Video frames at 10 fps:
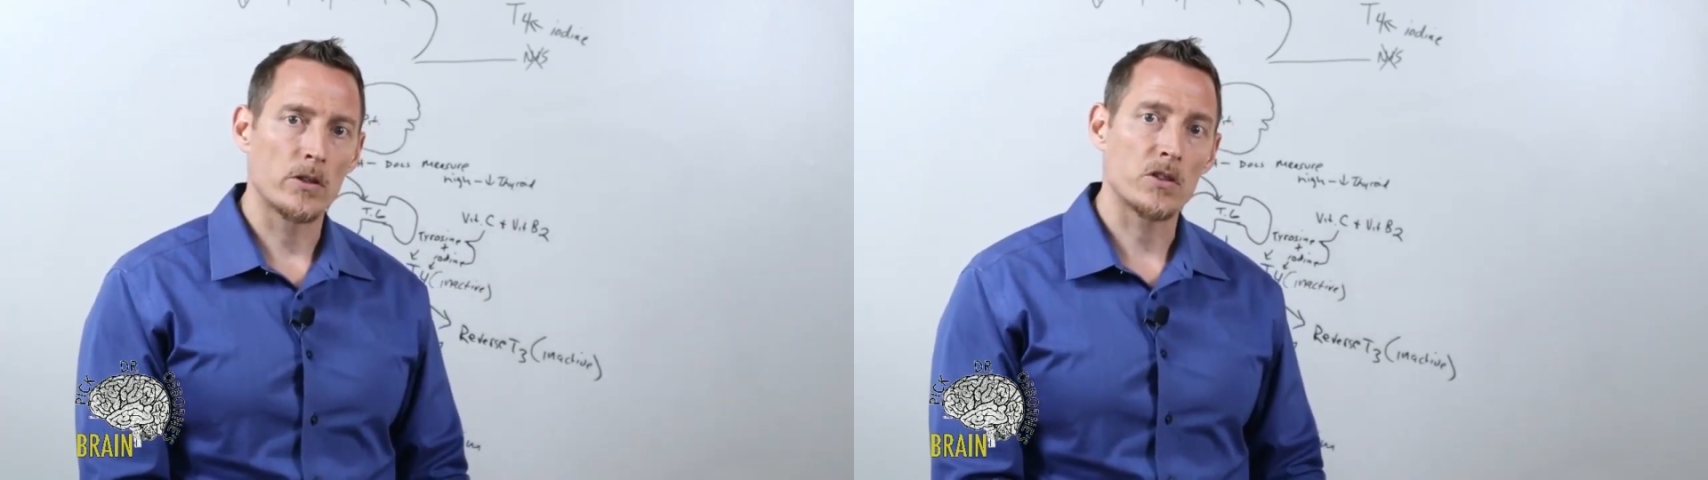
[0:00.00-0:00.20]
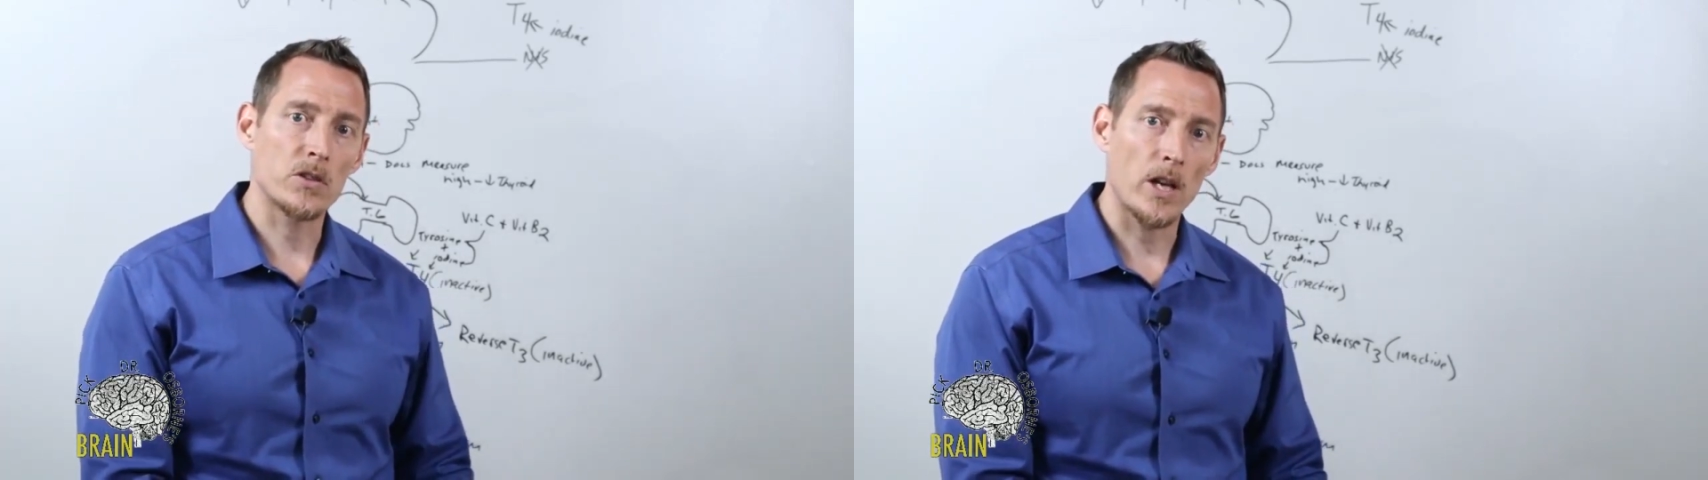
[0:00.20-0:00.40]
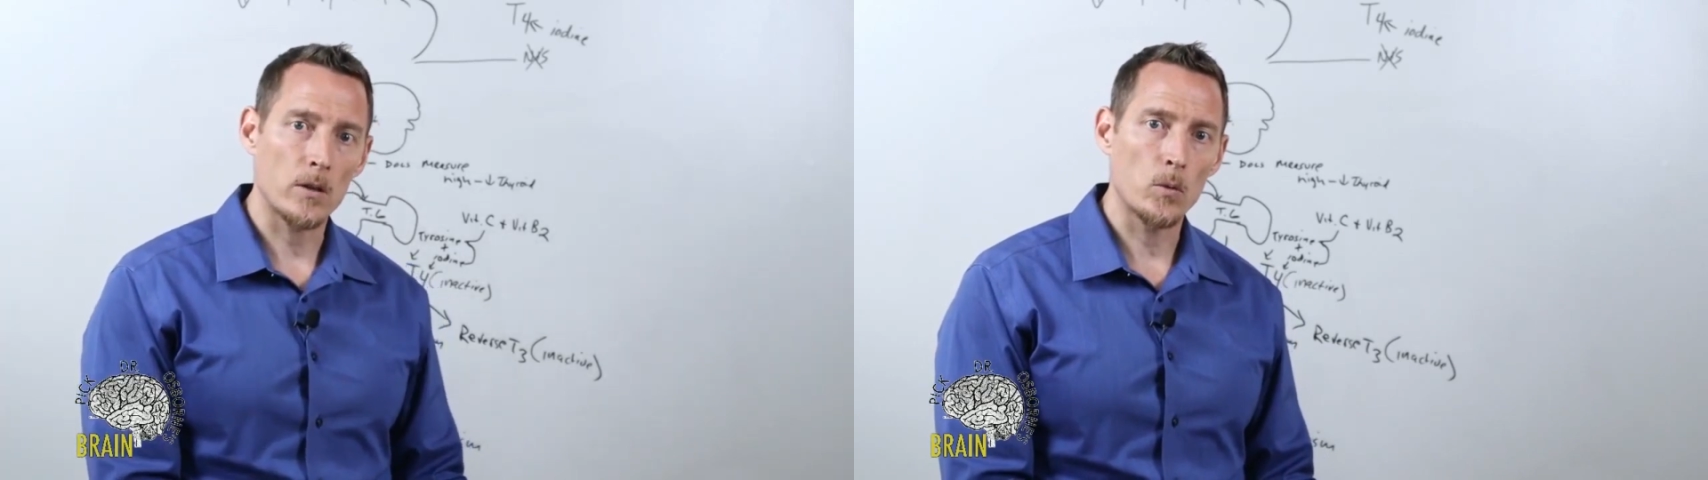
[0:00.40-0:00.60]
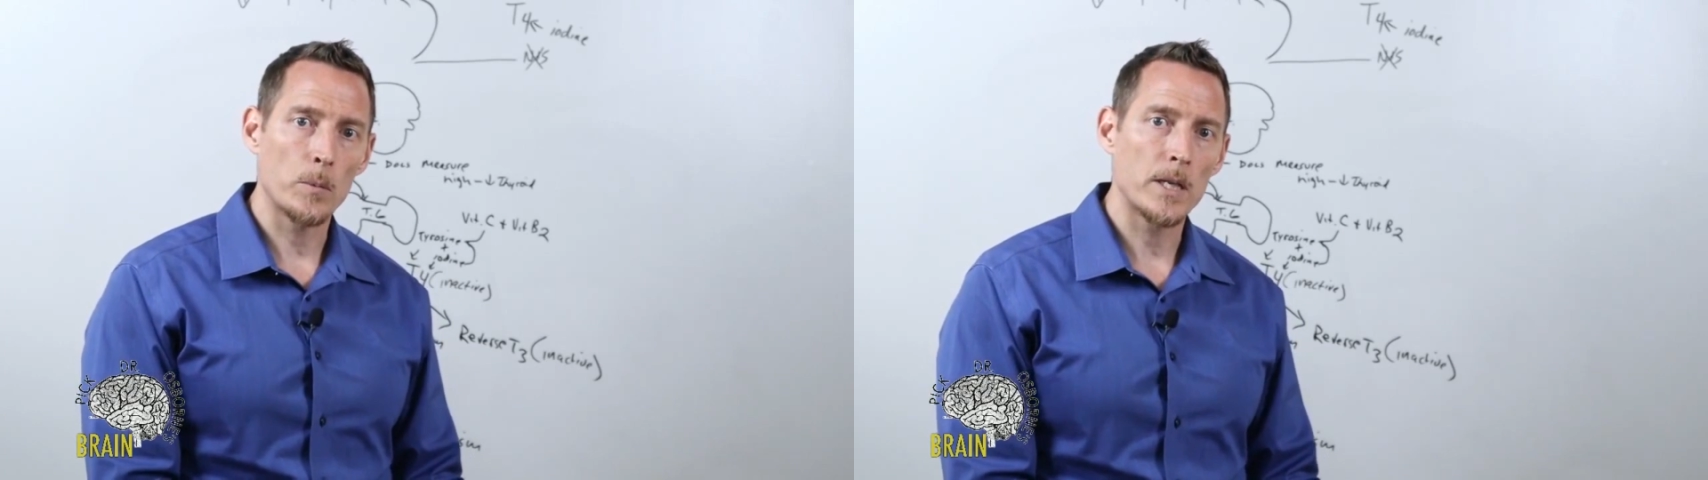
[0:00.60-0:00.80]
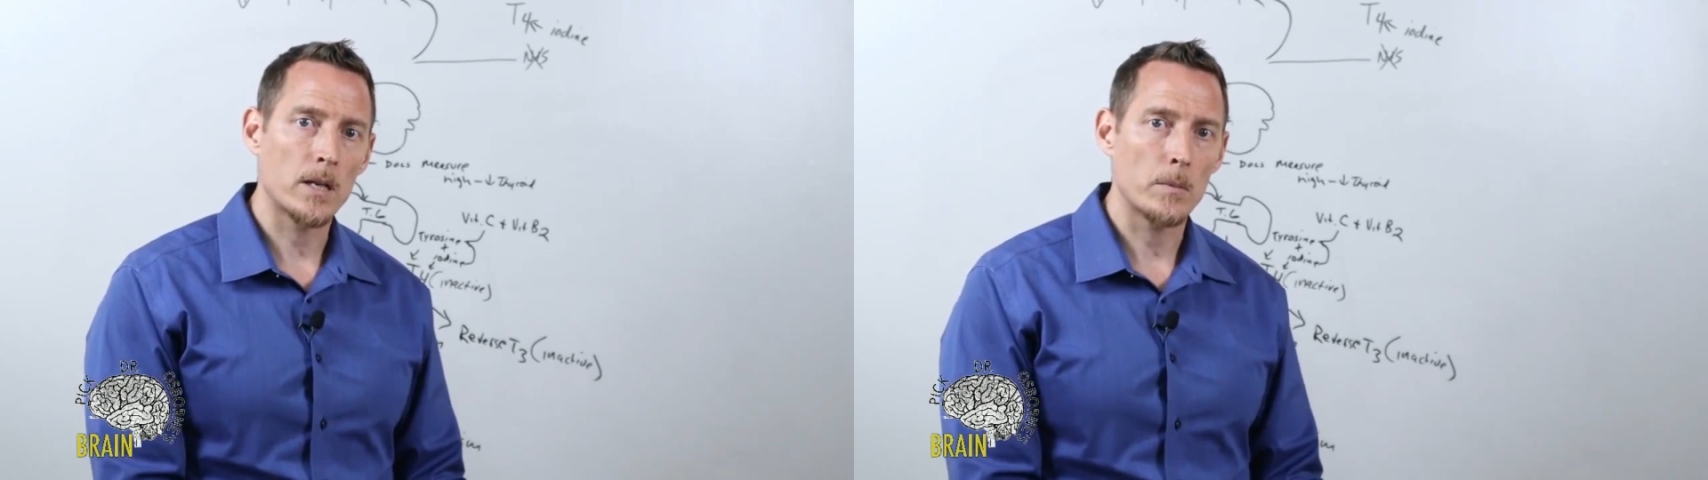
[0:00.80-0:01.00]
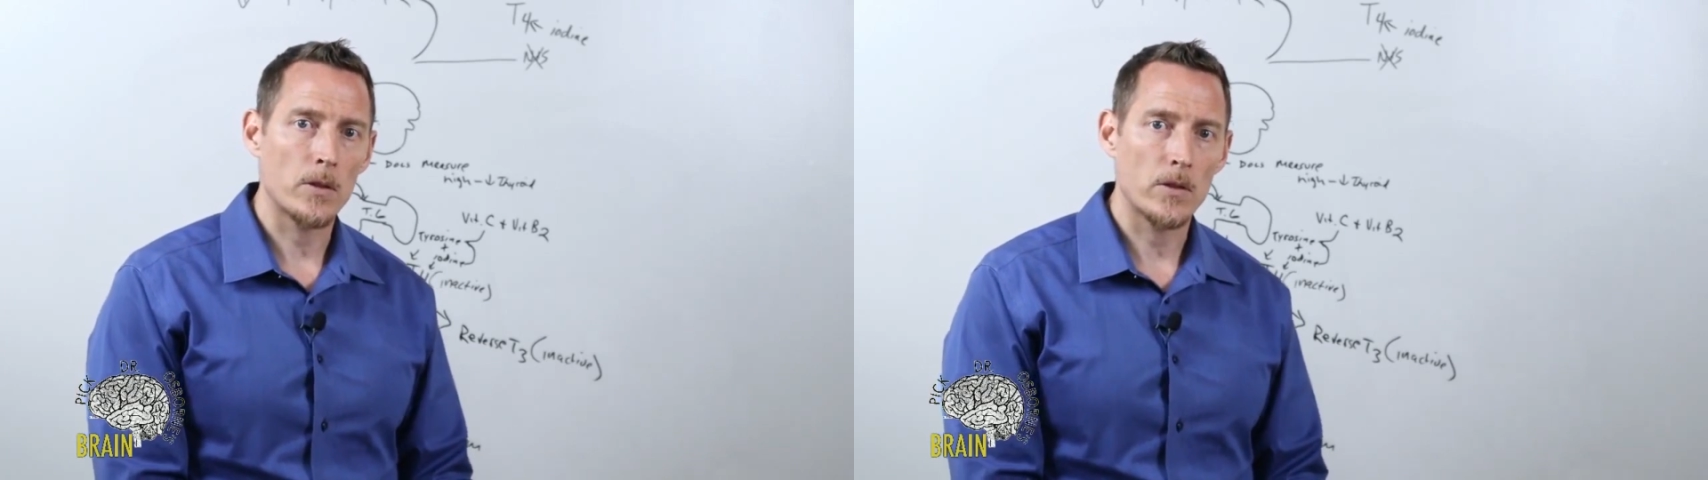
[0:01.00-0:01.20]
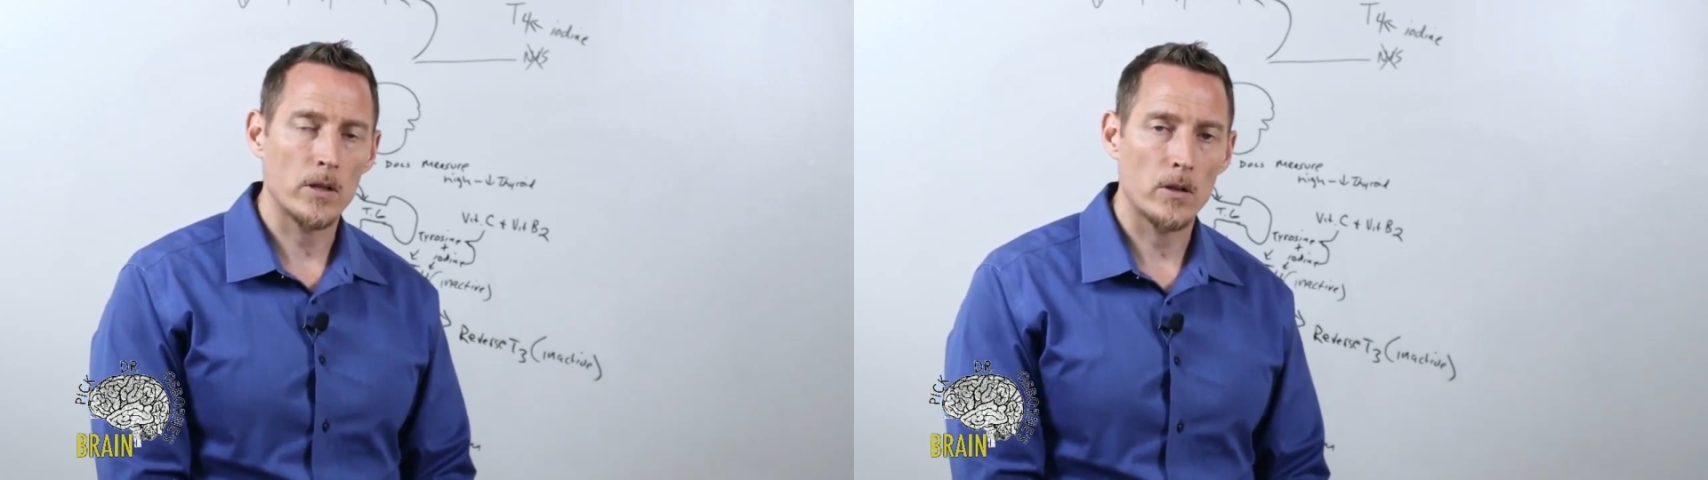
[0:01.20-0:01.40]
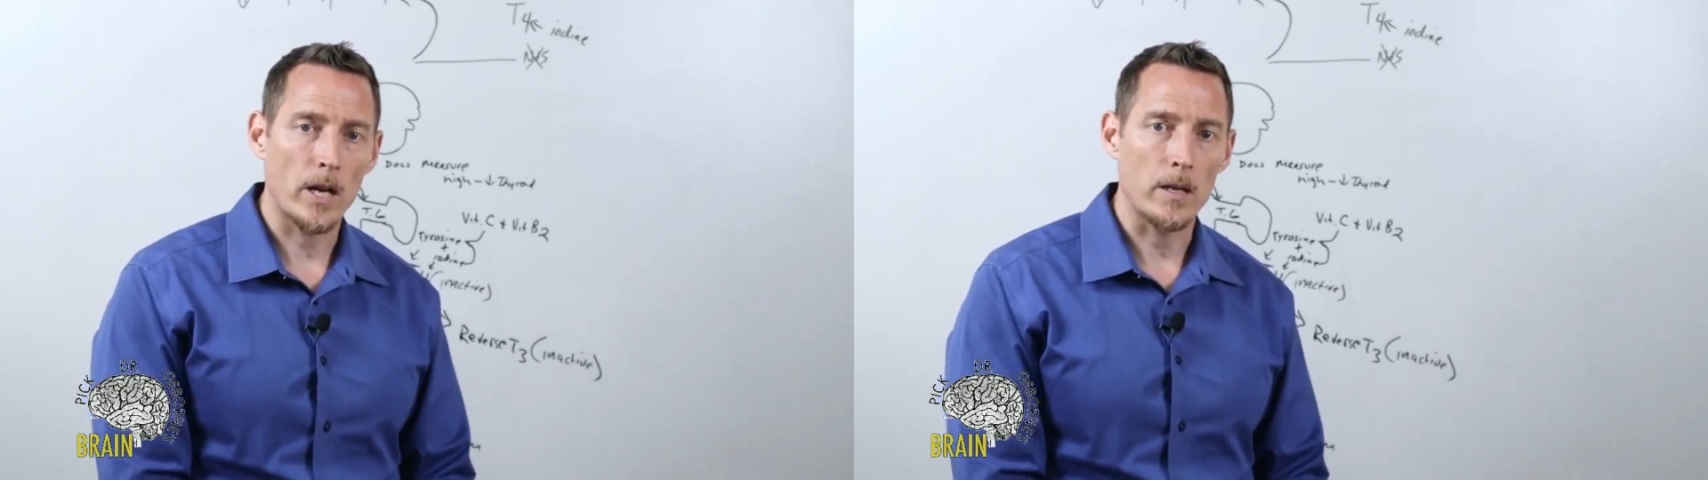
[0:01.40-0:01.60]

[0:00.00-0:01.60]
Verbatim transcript: The skin will become thinner